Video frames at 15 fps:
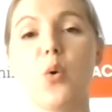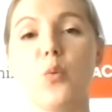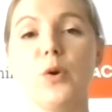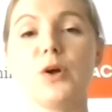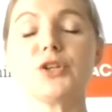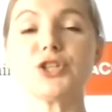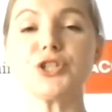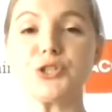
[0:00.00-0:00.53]

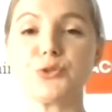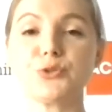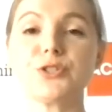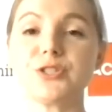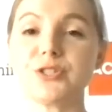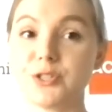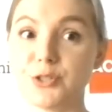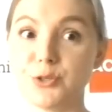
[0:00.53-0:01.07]
what should
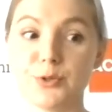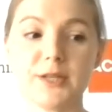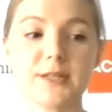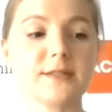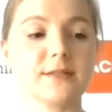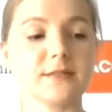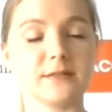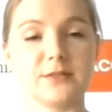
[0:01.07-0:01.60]

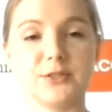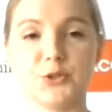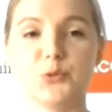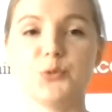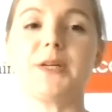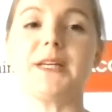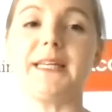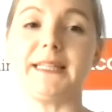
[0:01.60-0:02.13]
students
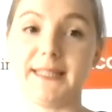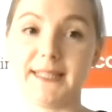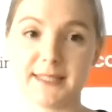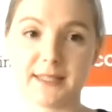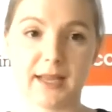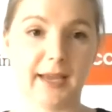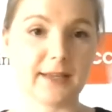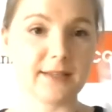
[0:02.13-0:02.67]
do in
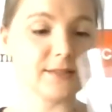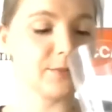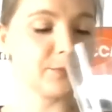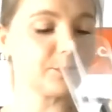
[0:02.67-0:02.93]
this case.